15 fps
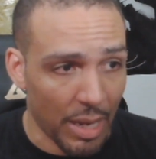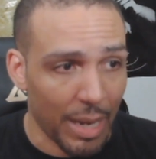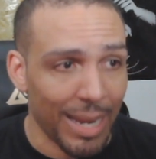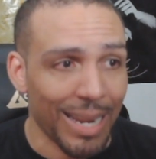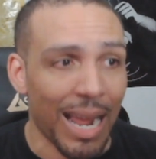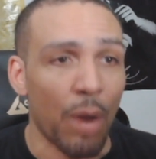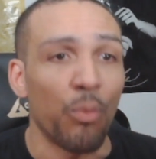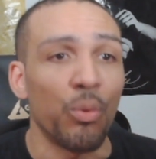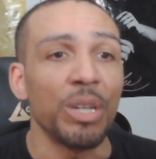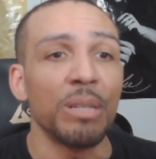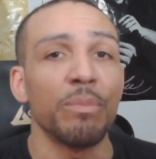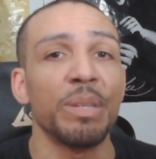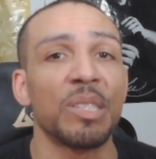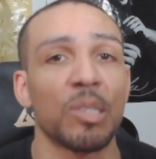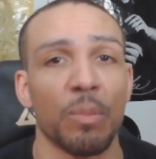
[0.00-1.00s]
And I
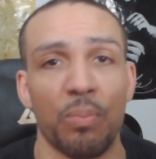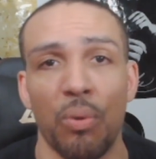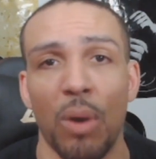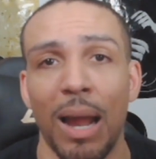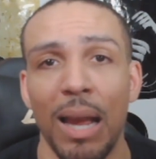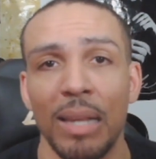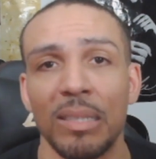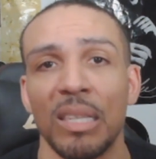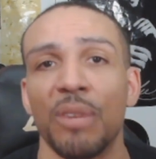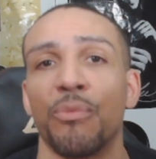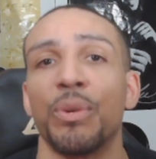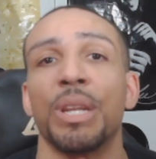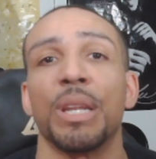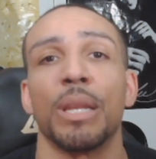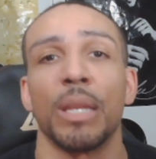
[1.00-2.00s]
wouldn't be surprised if
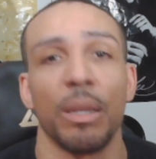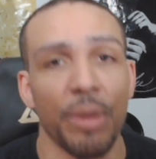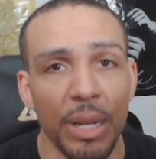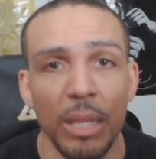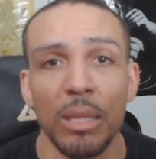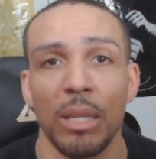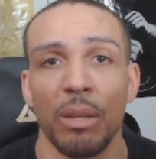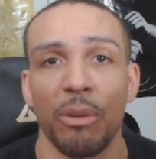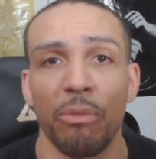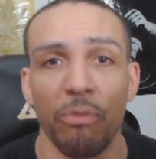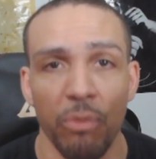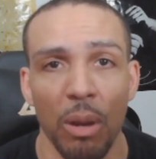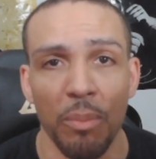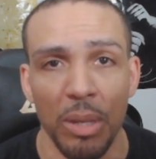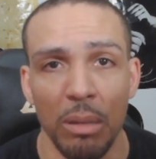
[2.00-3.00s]
we didn't hear anything
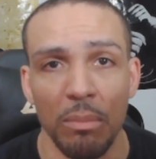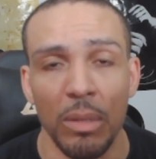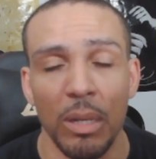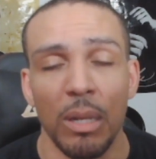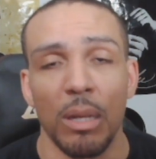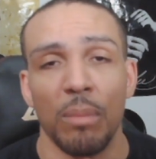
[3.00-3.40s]
from him,